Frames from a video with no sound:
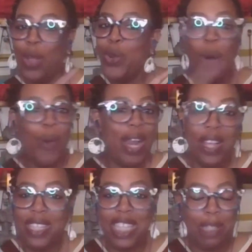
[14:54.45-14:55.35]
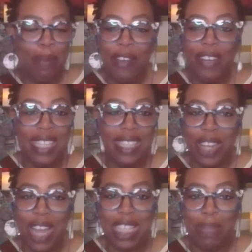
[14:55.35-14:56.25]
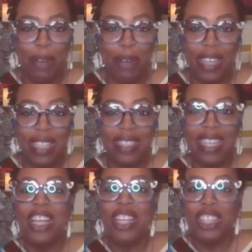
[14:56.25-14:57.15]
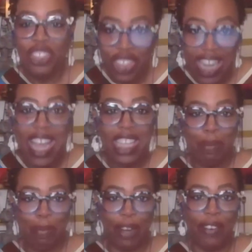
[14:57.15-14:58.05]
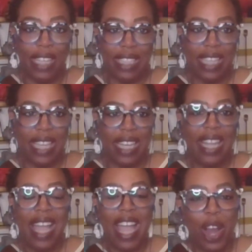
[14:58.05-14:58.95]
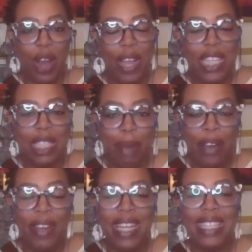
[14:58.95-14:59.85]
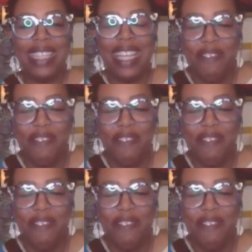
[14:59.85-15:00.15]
No one else experienced that experience, She experienced it, and her experience